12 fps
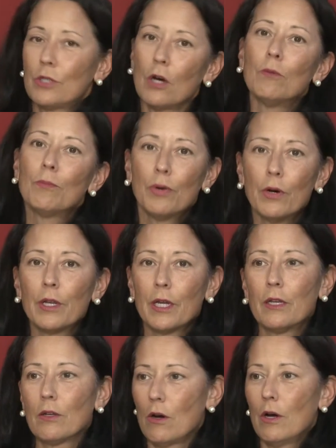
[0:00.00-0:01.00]
don't put
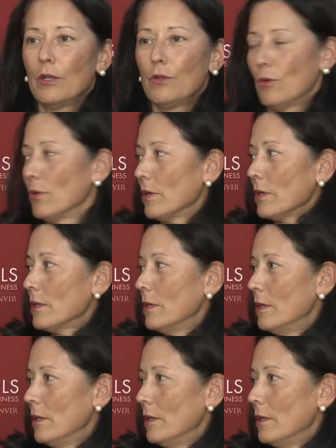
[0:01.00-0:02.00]
it on your
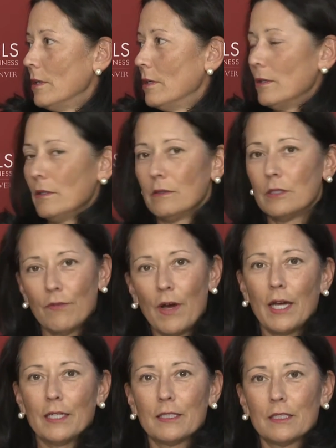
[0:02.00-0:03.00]

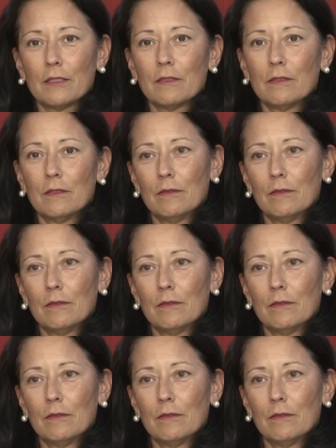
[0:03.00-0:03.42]
device.